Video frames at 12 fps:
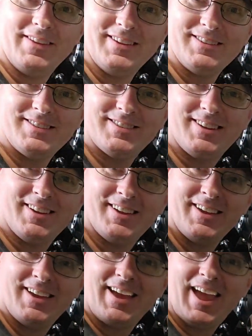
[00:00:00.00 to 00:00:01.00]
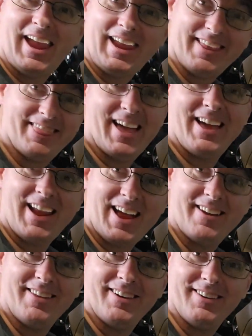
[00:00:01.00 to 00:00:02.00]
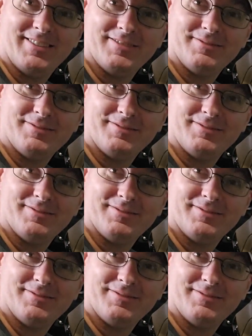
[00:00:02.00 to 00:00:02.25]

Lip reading: this and get that out of there.